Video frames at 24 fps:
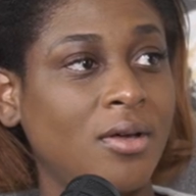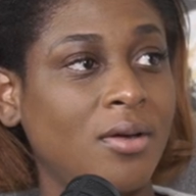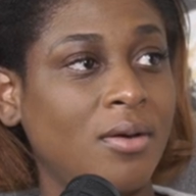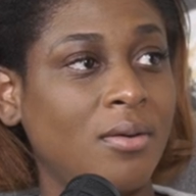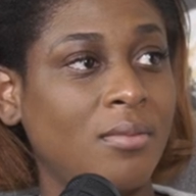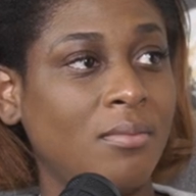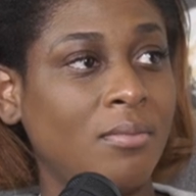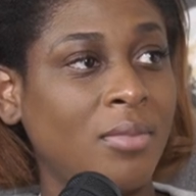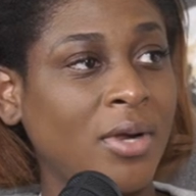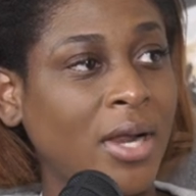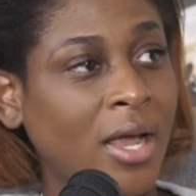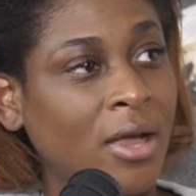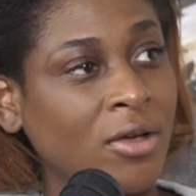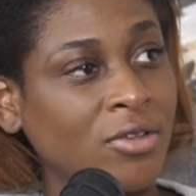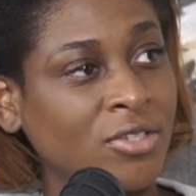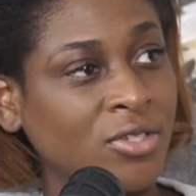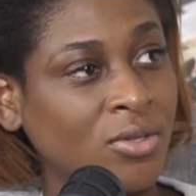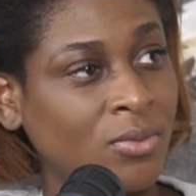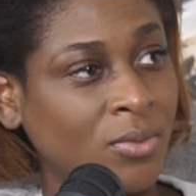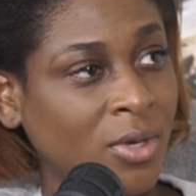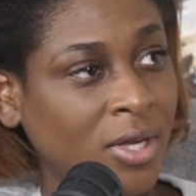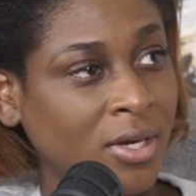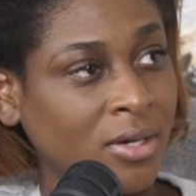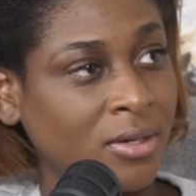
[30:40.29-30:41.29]
but I also
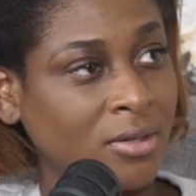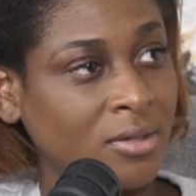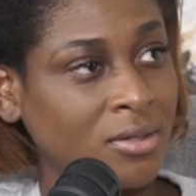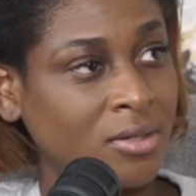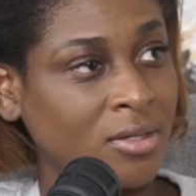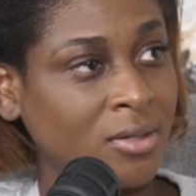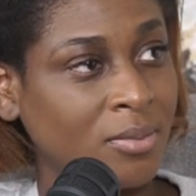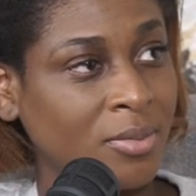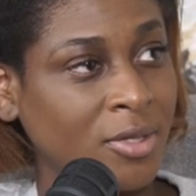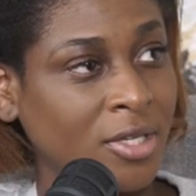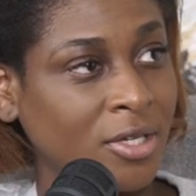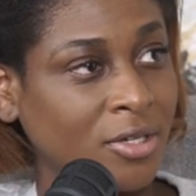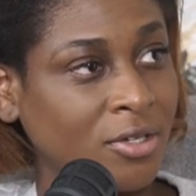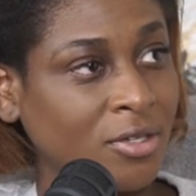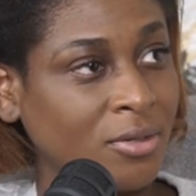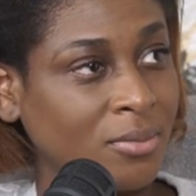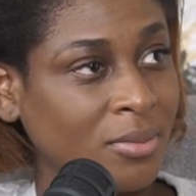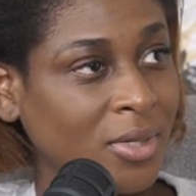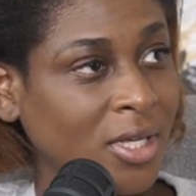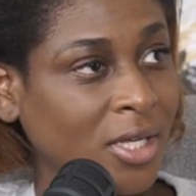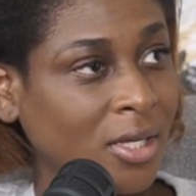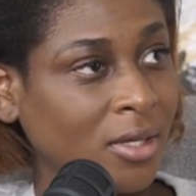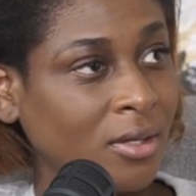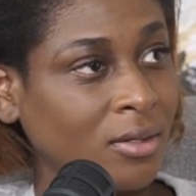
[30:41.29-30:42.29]
want to be a good
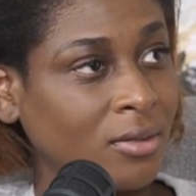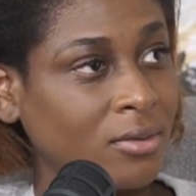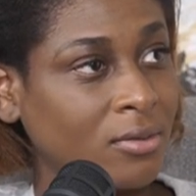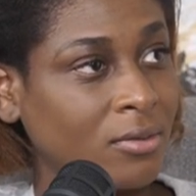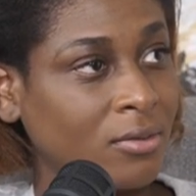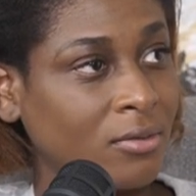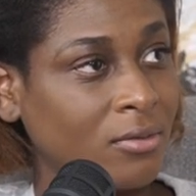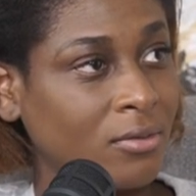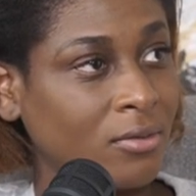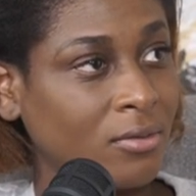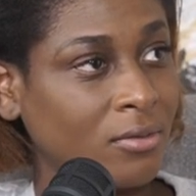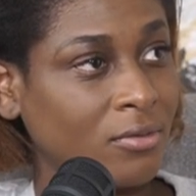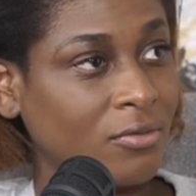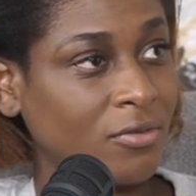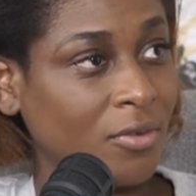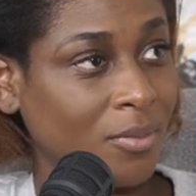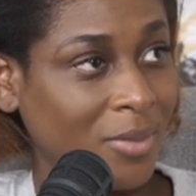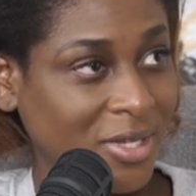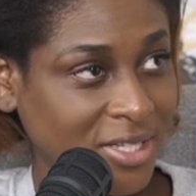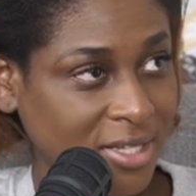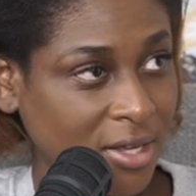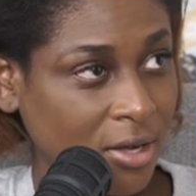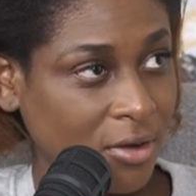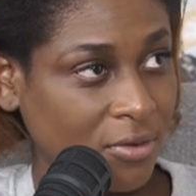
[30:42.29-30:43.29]
me for
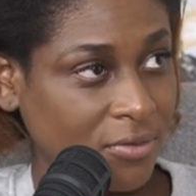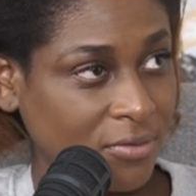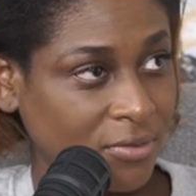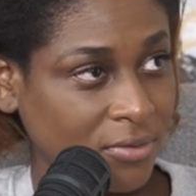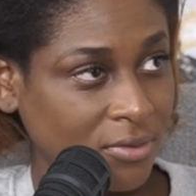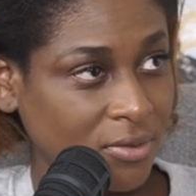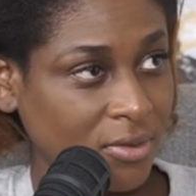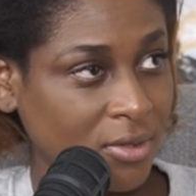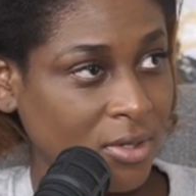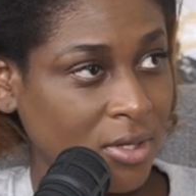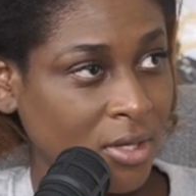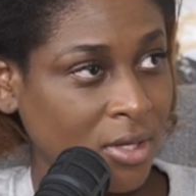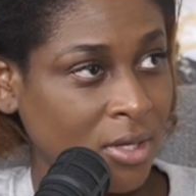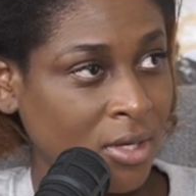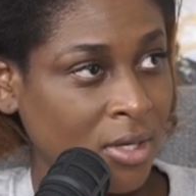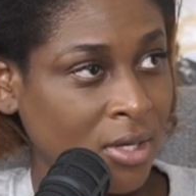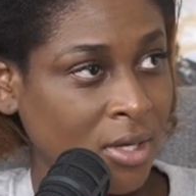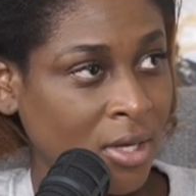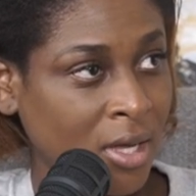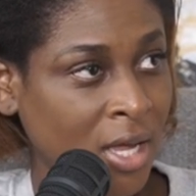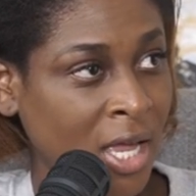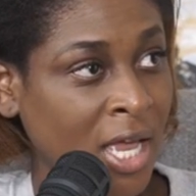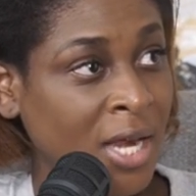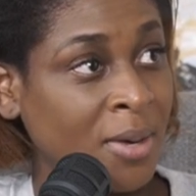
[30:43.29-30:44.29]
myself.
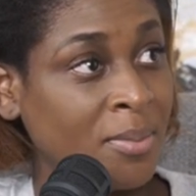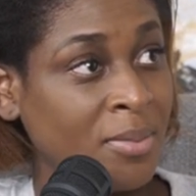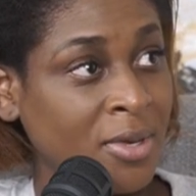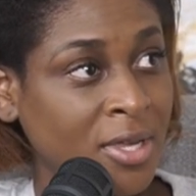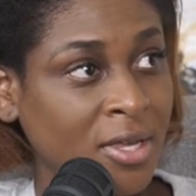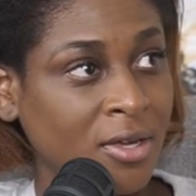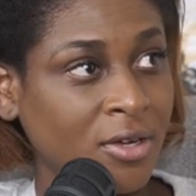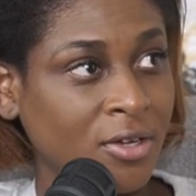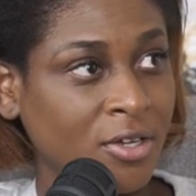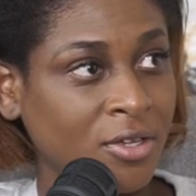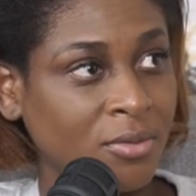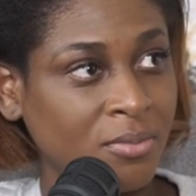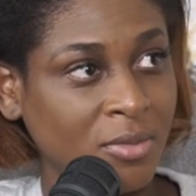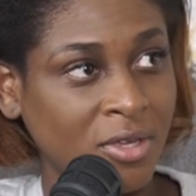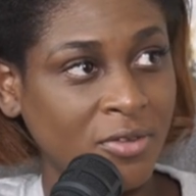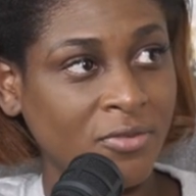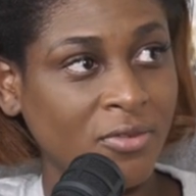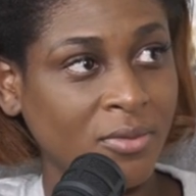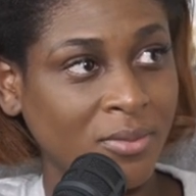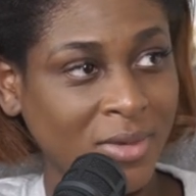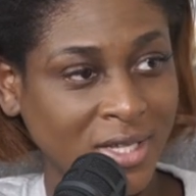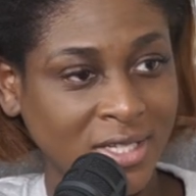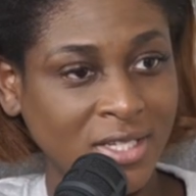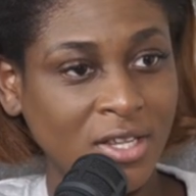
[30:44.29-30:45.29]
And being a good me for
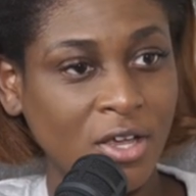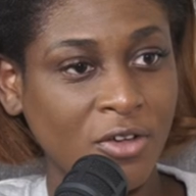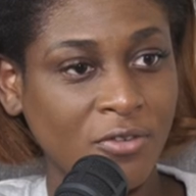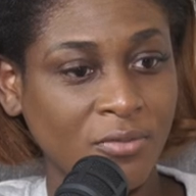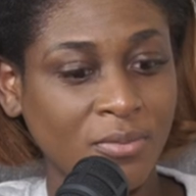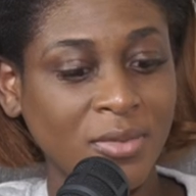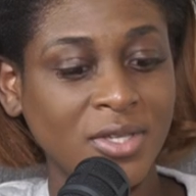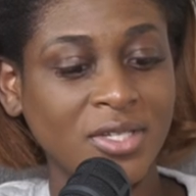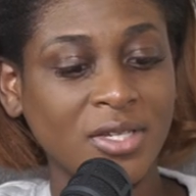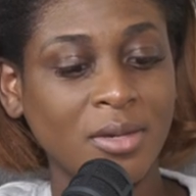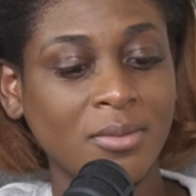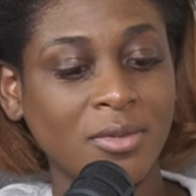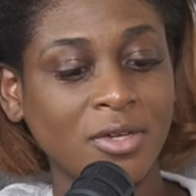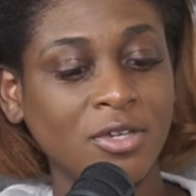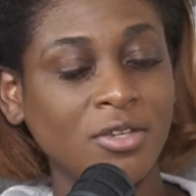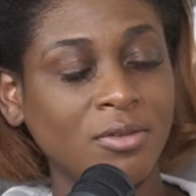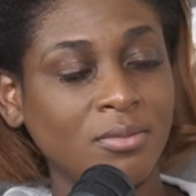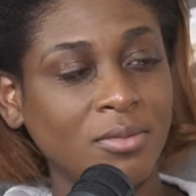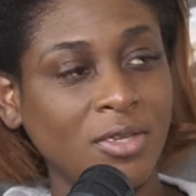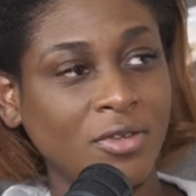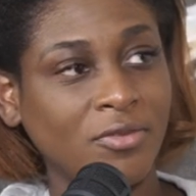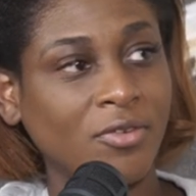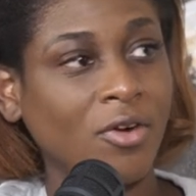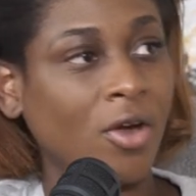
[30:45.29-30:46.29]
myself means I'm a good
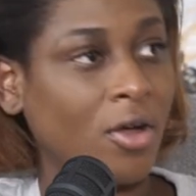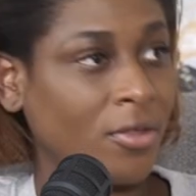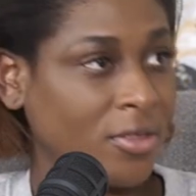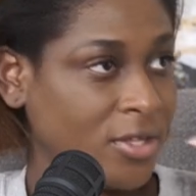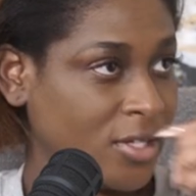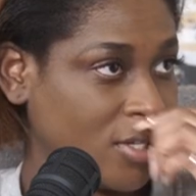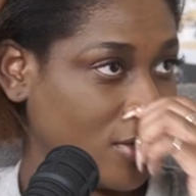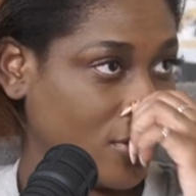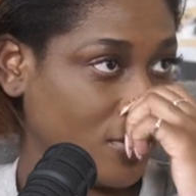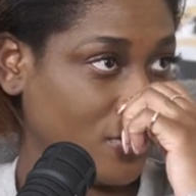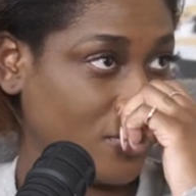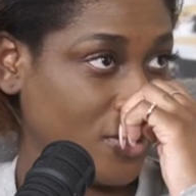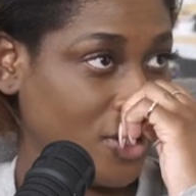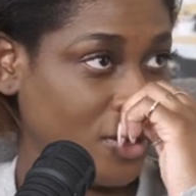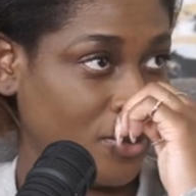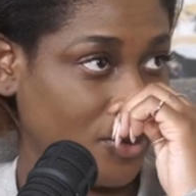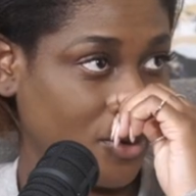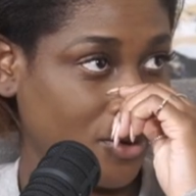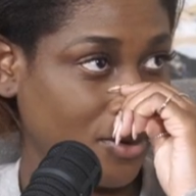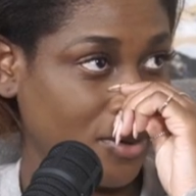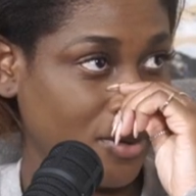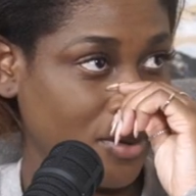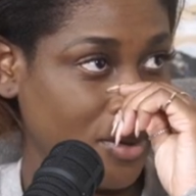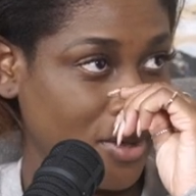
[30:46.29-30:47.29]
me for all these other
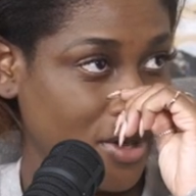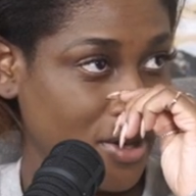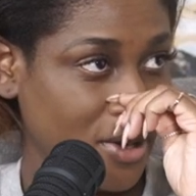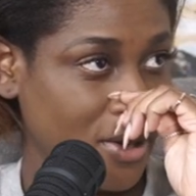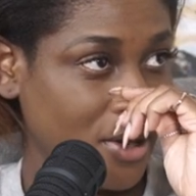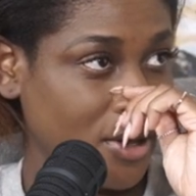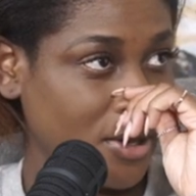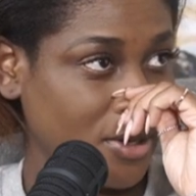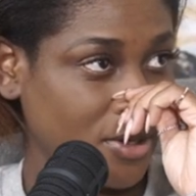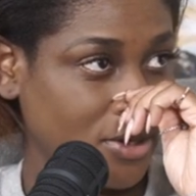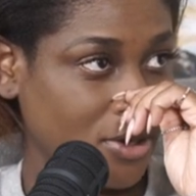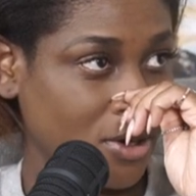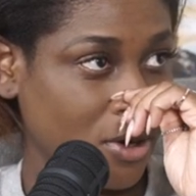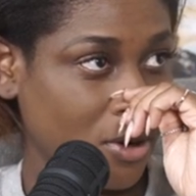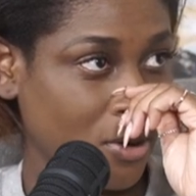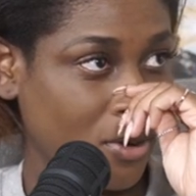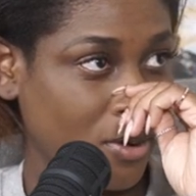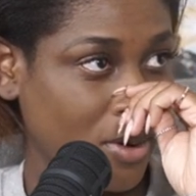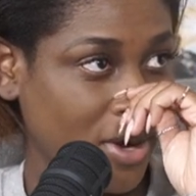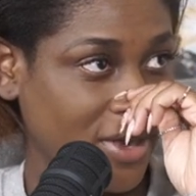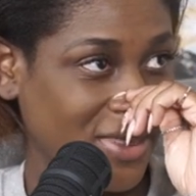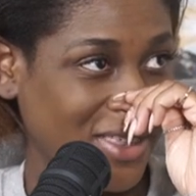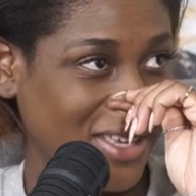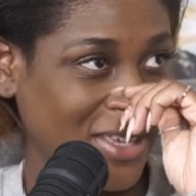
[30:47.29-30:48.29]
people. So
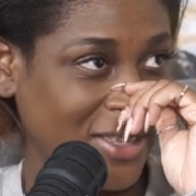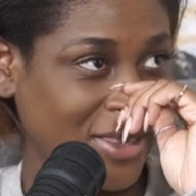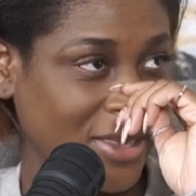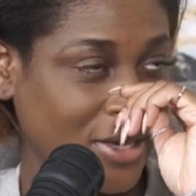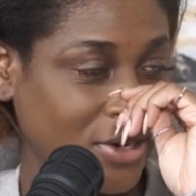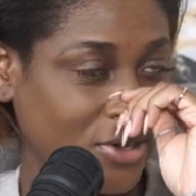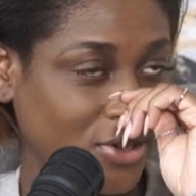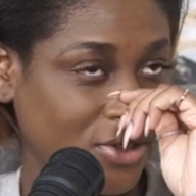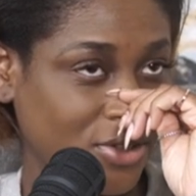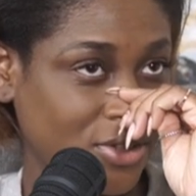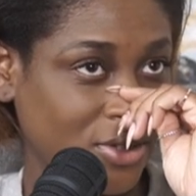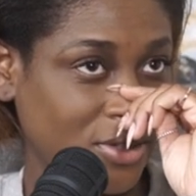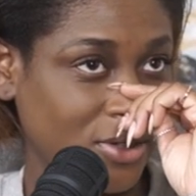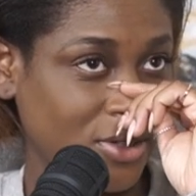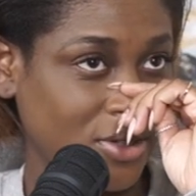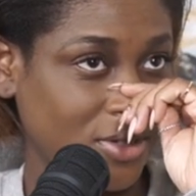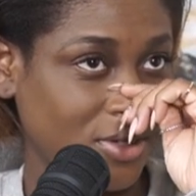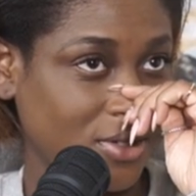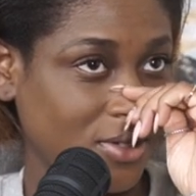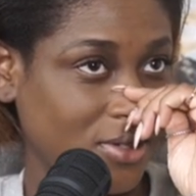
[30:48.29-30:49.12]
I think there's